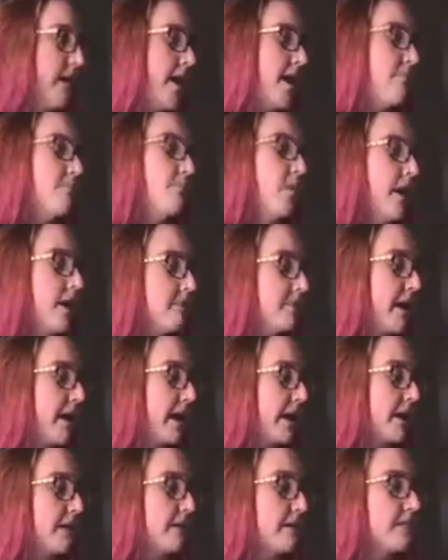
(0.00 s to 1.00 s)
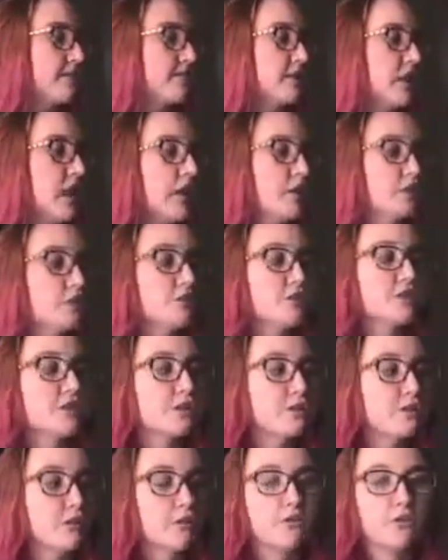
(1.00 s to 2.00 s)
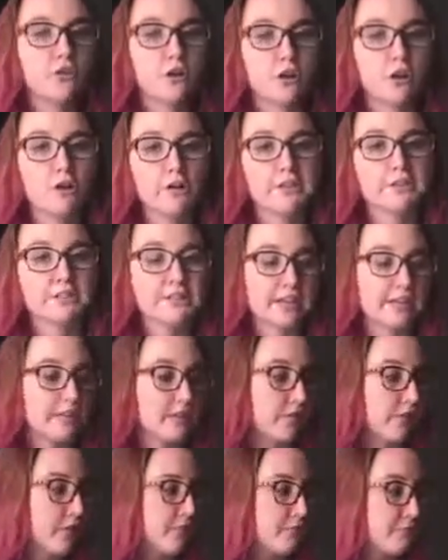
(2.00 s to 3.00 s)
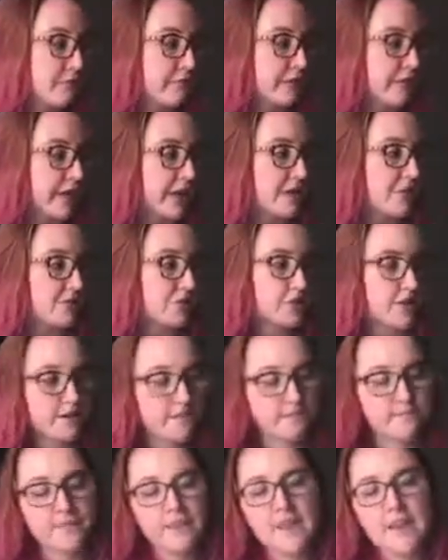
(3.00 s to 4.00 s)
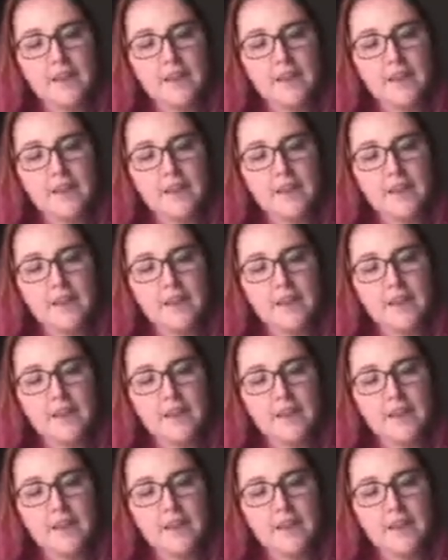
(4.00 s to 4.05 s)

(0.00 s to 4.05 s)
And pragmatic is knowledge of the overall intent of communication